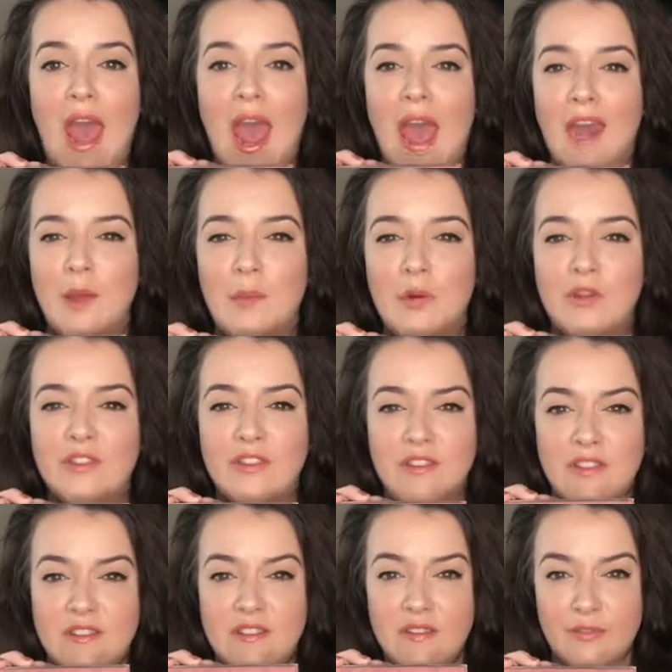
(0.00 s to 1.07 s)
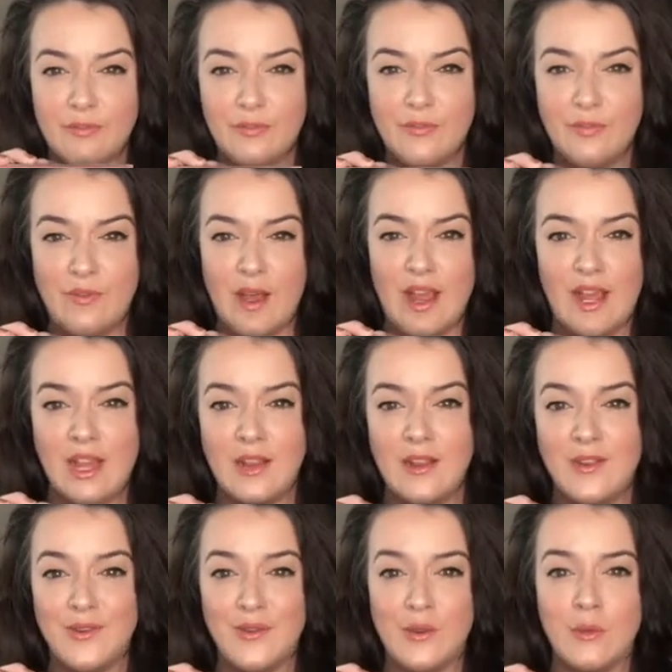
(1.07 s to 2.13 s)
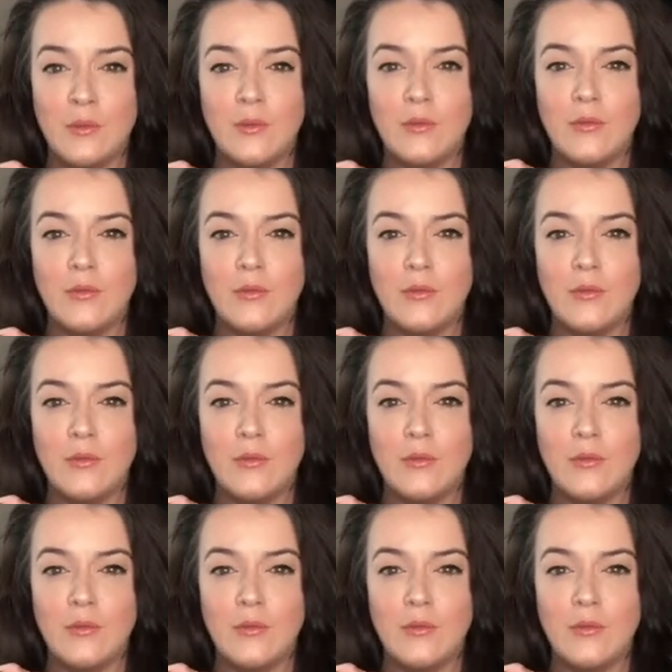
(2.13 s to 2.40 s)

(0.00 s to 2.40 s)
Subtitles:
and it puts this funky little